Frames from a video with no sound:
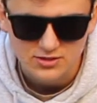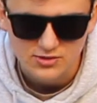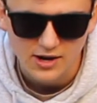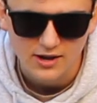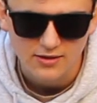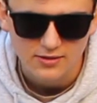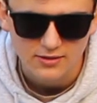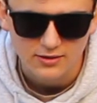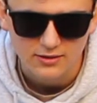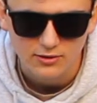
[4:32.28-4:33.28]
to try
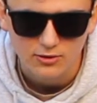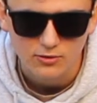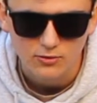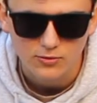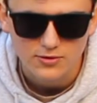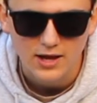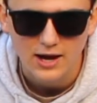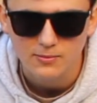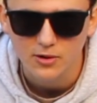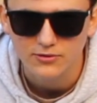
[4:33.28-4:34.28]
the new
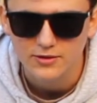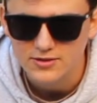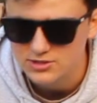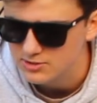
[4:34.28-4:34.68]
stock Maltas